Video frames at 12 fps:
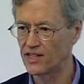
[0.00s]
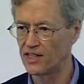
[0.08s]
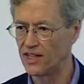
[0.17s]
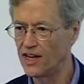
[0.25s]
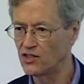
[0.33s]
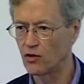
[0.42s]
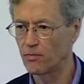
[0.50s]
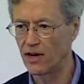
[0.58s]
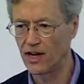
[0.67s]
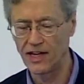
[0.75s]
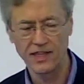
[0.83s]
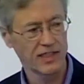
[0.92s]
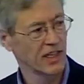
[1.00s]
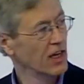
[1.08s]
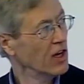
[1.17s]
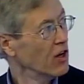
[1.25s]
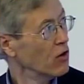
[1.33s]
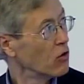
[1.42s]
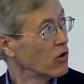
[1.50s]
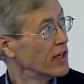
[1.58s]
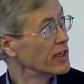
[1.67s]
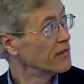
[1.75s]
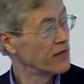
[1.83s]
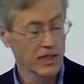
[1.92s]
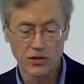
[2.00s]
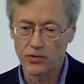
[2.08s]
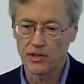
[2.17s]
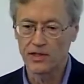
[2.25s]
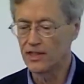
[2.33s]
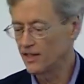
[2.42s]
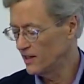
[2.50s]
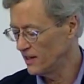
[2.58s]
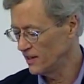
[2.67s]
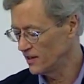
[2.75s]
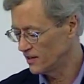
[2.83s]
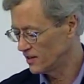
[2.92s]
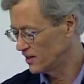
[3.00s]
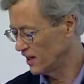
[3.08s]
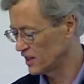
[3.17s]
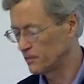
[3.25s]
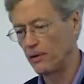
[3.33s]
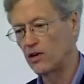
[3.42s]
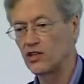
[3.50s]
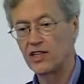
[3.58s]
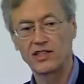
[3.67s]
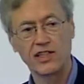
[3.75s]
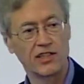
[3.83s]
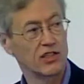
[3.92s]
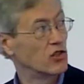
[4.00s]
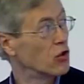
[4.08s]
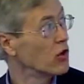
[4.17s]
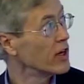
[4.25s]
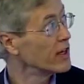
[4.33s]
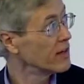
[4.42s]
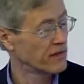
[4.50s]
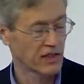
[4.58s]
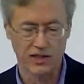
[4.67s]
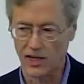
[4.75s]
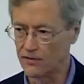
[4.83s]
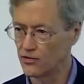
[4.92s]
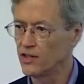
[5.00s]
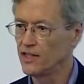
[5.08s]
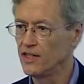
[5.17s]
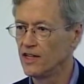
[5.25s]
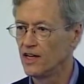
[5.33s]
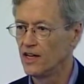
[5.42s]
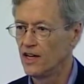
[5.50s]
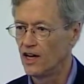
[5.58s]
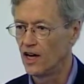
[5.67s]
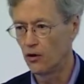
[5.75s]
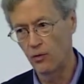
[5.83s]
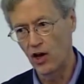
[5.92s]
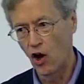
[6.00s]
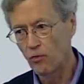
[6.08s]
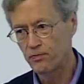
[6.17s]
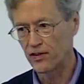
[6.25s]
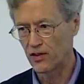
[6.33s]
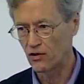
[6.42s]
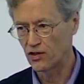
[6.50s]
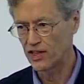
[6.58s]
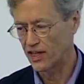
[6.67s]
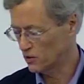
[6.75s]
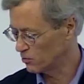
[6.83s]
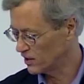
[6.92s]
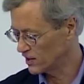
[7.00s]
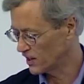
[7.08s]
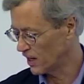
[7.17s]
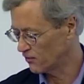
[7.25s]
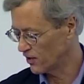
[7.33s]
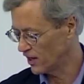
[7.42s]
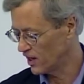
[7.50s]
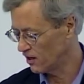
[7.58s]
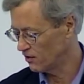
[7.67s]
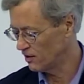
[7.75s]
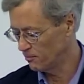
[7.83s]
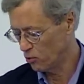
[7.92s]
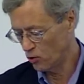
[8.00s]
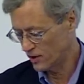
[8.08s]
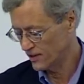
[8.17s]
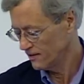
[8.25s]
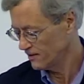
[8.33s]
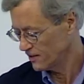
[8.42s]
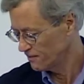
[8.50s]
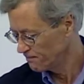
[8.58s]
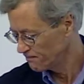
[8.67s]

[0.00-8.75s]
an enterprise or individually is experiencing the joy of discovery. Uh, we hope that those things we're discovering are important,